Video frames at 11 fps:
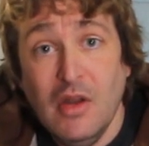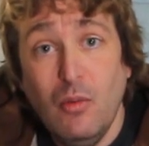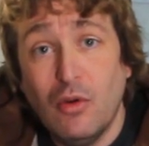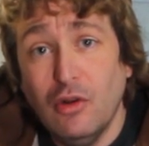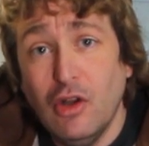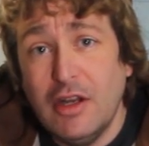
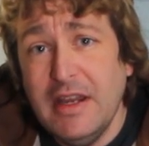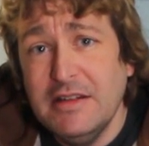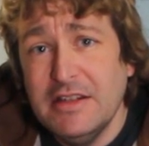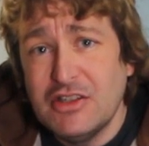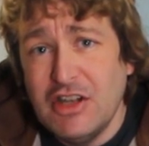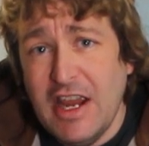We're looking
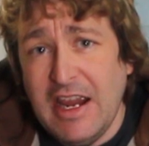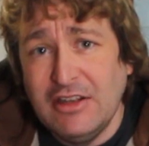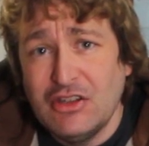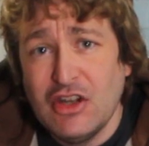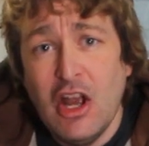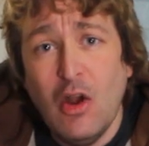to
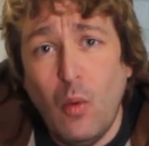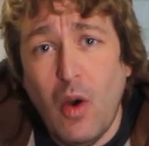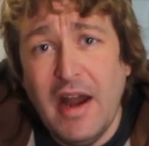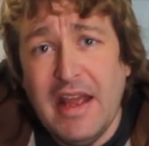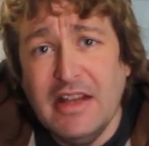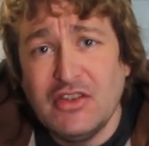change
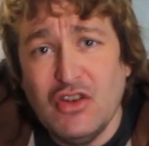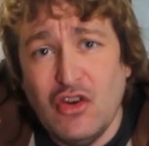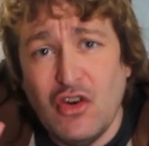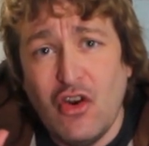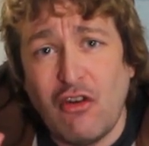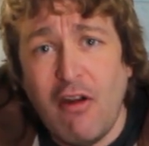what is
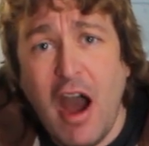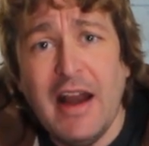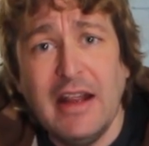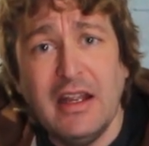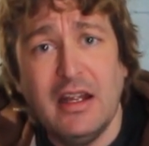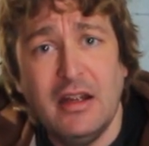
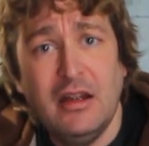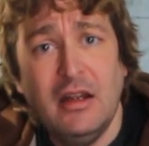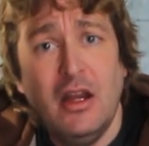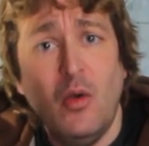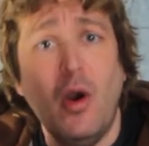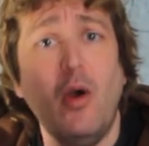neurotic,
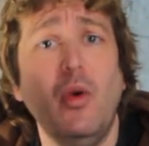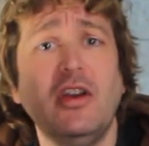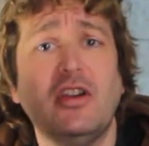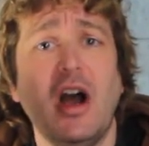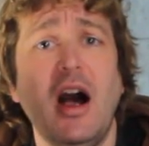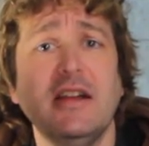what
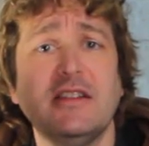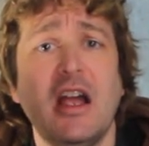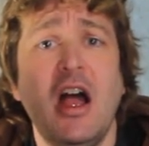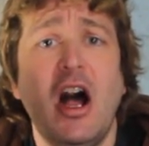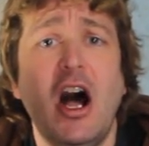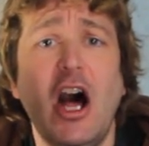would cause
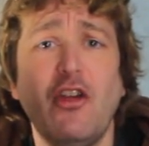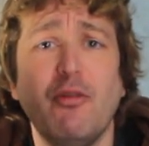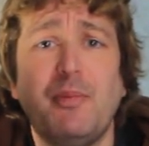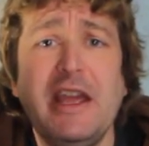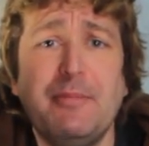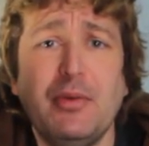other
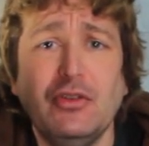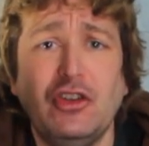people